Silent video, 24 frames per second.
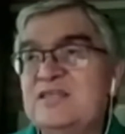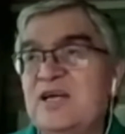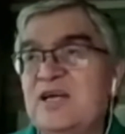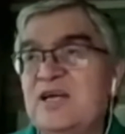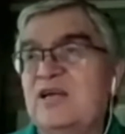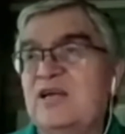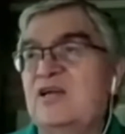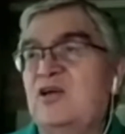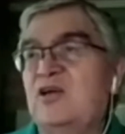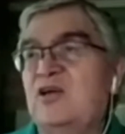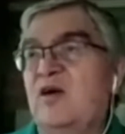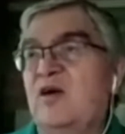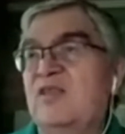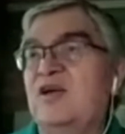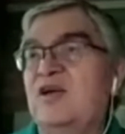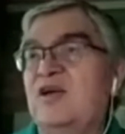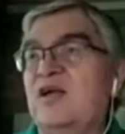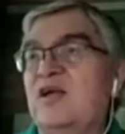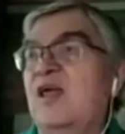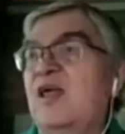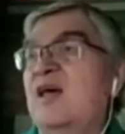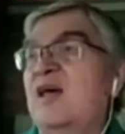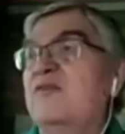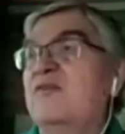I think a
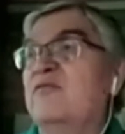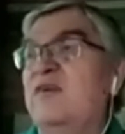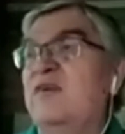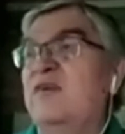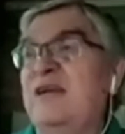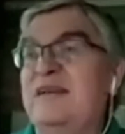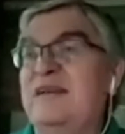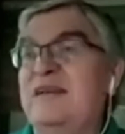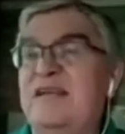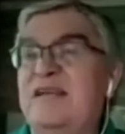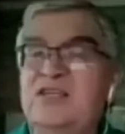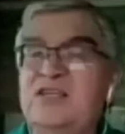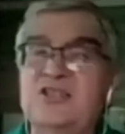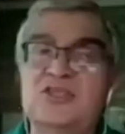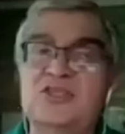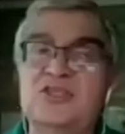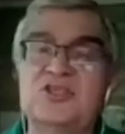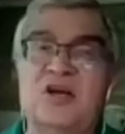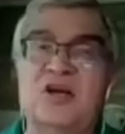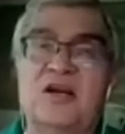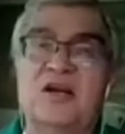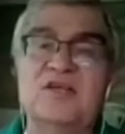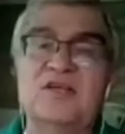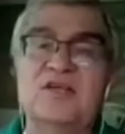lot of Indigenous
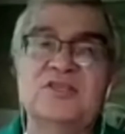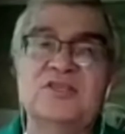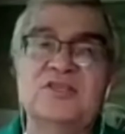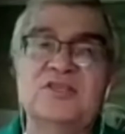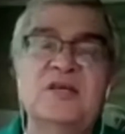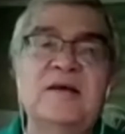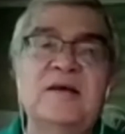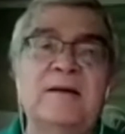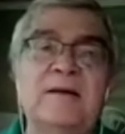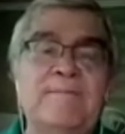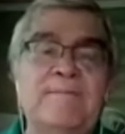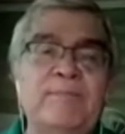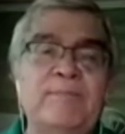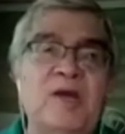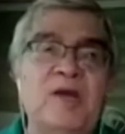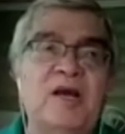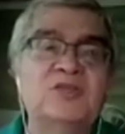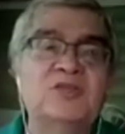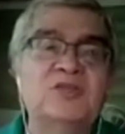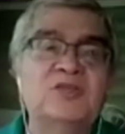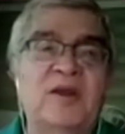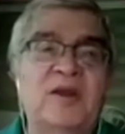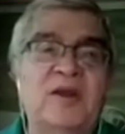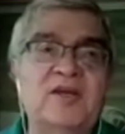artists are
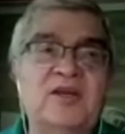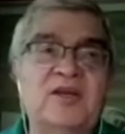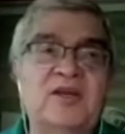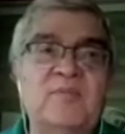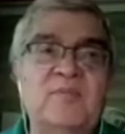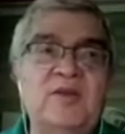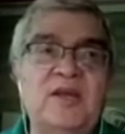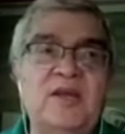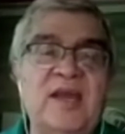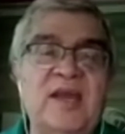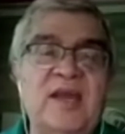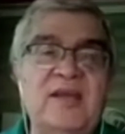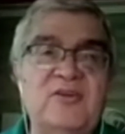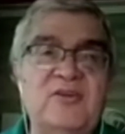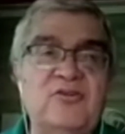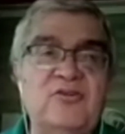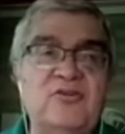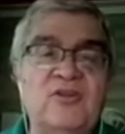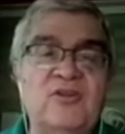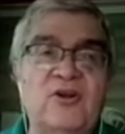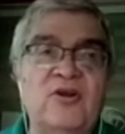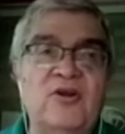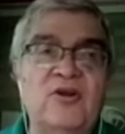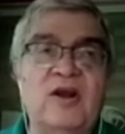trying to communicate to
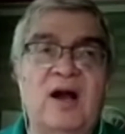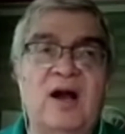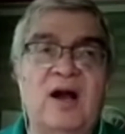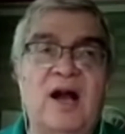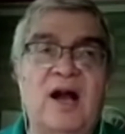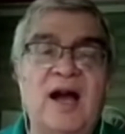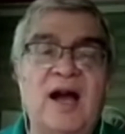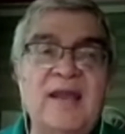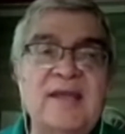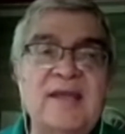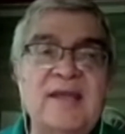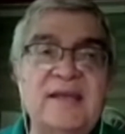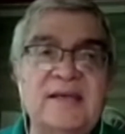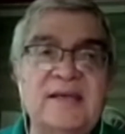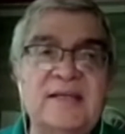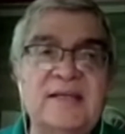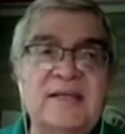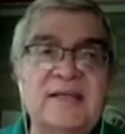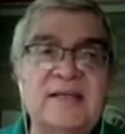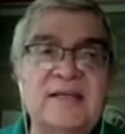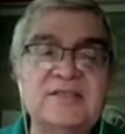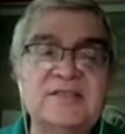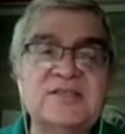their audience